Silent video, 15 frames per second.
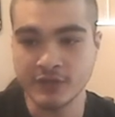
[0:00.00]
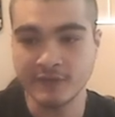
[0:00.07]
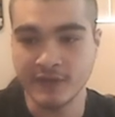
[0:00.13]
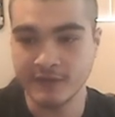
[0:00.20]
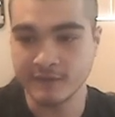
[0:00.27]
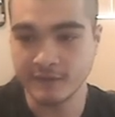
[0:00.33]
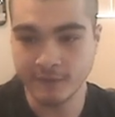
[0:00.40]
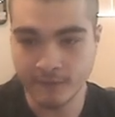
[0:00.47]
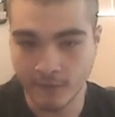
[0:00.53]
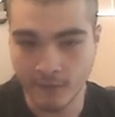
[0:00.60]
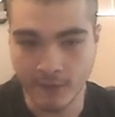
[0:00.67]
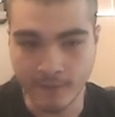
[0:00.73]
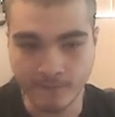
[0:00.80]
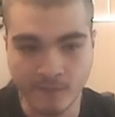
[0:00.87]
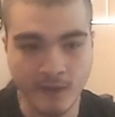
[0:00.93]
as the
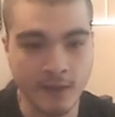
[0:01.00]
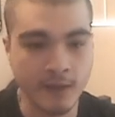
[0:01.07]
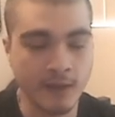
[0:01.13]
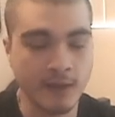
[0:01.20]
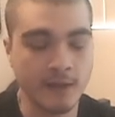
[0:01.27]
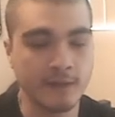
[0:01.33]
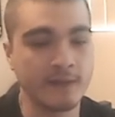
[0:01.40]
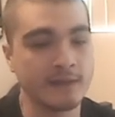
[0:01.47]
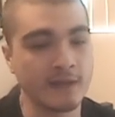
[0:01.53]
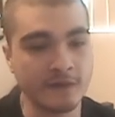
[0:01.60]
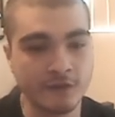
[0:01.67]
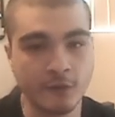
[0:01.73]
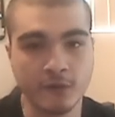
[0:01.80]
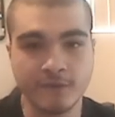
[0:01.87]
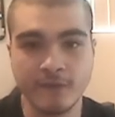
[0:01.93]
forum. The
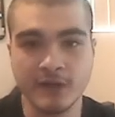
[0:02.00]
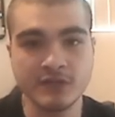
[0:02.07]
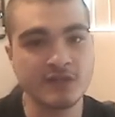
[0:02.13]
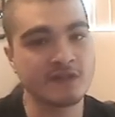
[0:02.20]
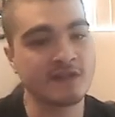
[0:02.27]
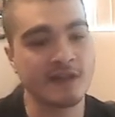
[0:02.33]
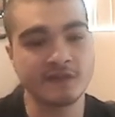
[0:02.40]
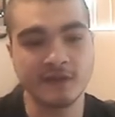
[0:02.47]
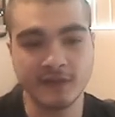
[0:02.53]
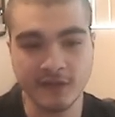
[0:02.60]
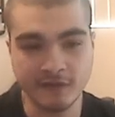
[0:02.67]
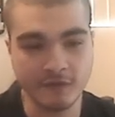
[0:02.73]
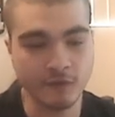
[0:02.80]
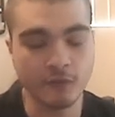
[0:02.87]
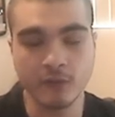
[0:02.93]
Discord functions as the
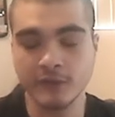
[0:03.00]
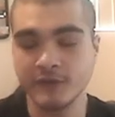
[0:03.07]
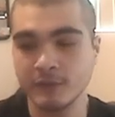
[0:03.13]
Discord.